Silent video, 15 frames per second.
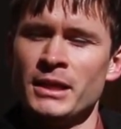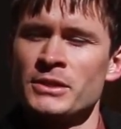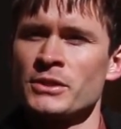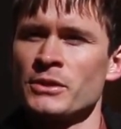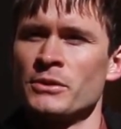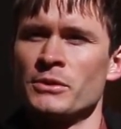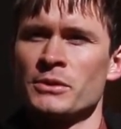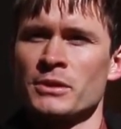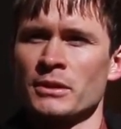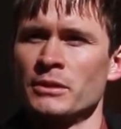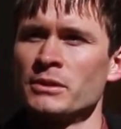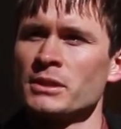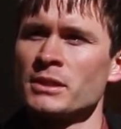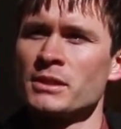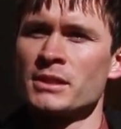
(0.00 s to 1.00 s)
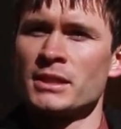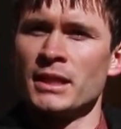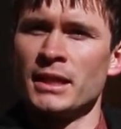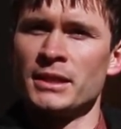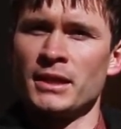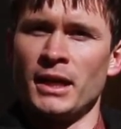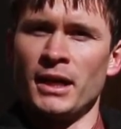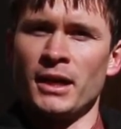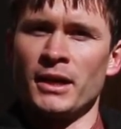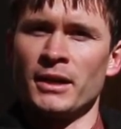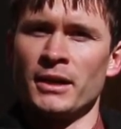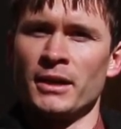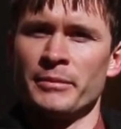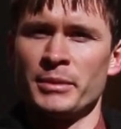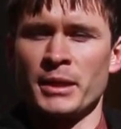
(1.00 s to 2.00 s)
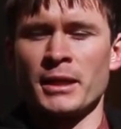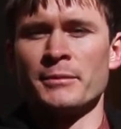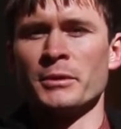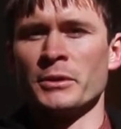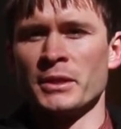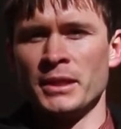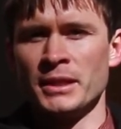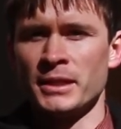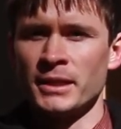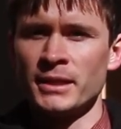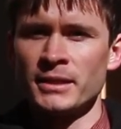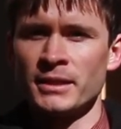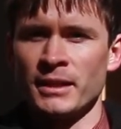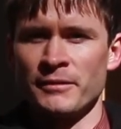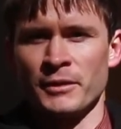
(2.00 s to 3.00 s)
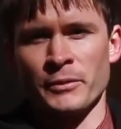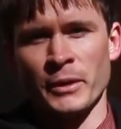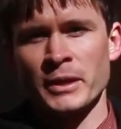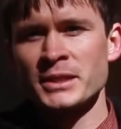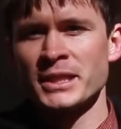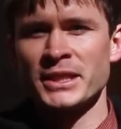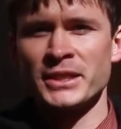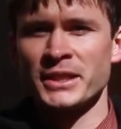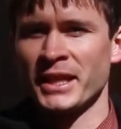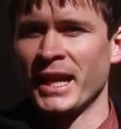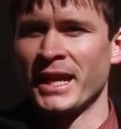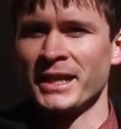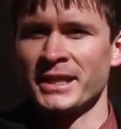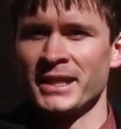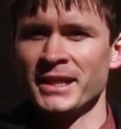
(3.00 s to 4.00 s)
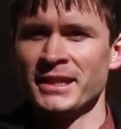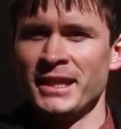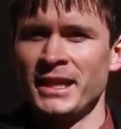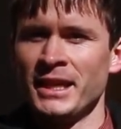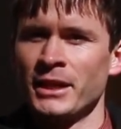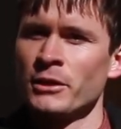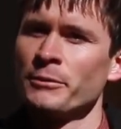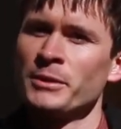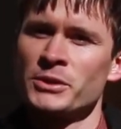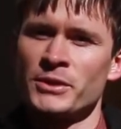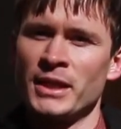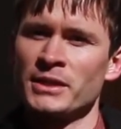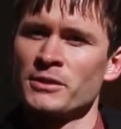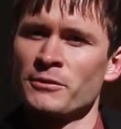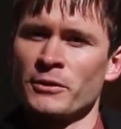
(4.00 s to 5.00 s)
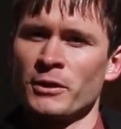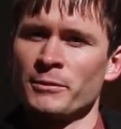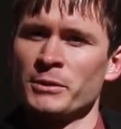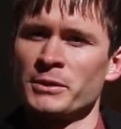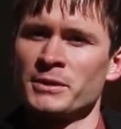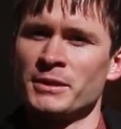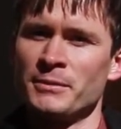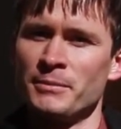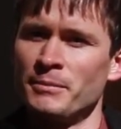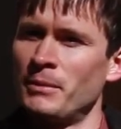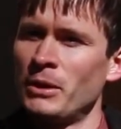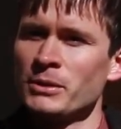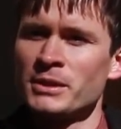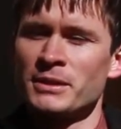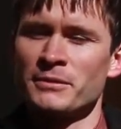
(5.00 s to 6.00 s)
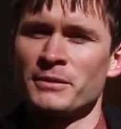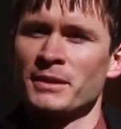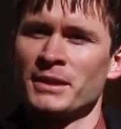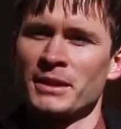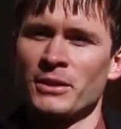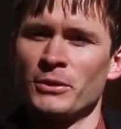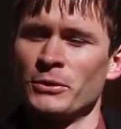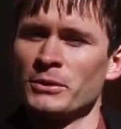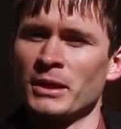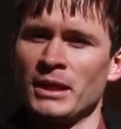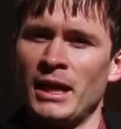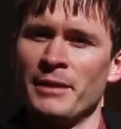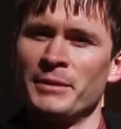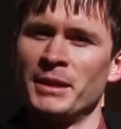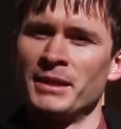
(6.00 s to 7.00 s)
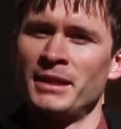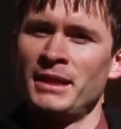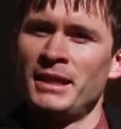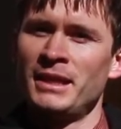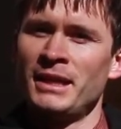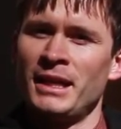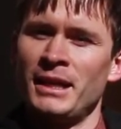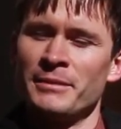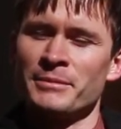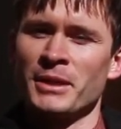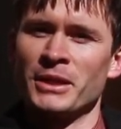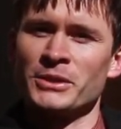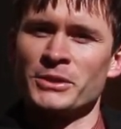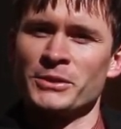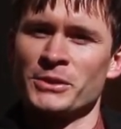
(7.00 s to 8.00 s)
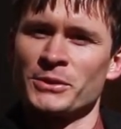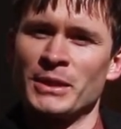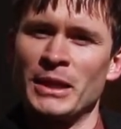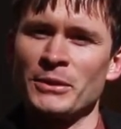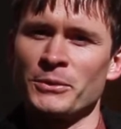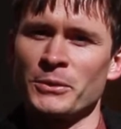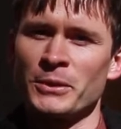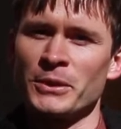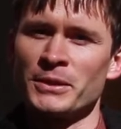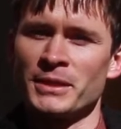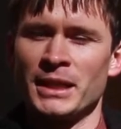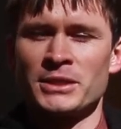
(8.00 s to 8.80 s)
So solutions that are applicable here, if it works here in Canada, it'll be transferable to most of the cold climate um, countries around the world.